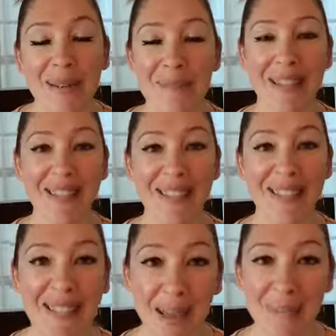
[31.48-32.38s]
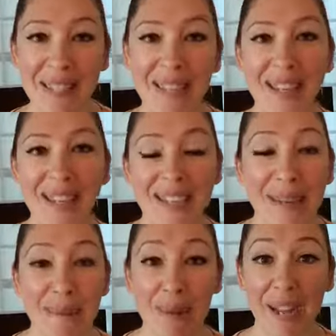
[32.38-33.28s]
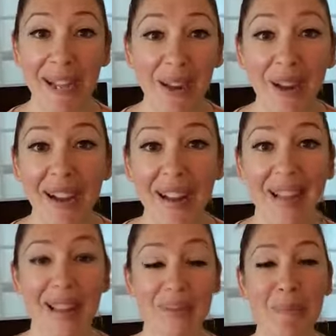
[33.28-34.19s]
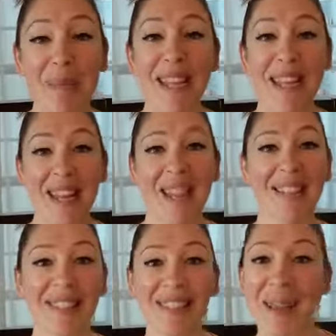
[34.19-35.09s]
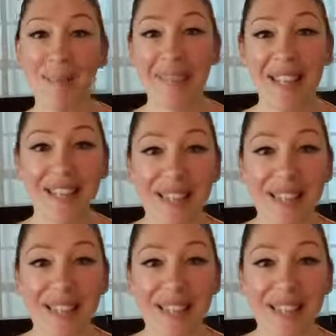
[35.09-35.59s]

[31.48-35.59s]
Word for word: being accepted by God, being accepted.